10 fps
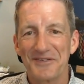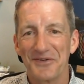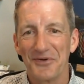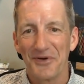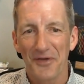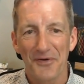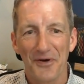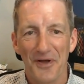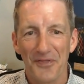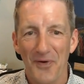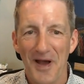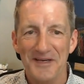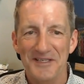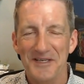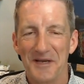to Healthcare on the
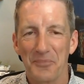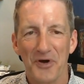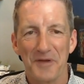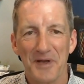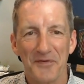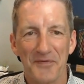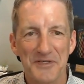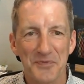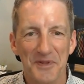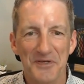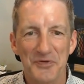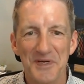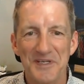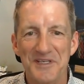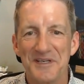Rocks, Employee Benefits with a
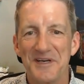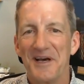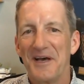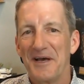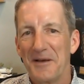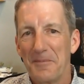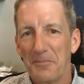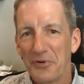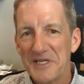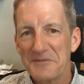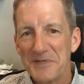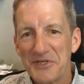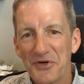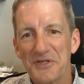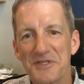Twist. Please be
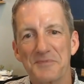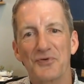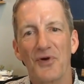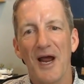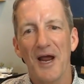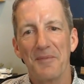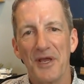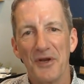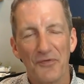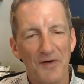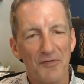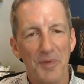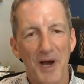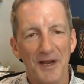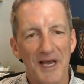sure to subscribe in your favorite
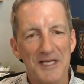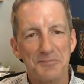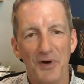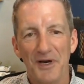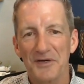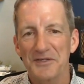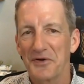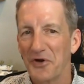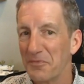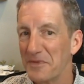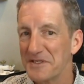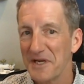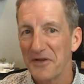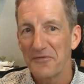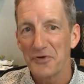podcast player so you don't miss
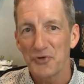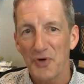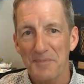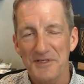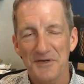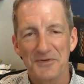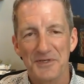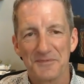any future episodes.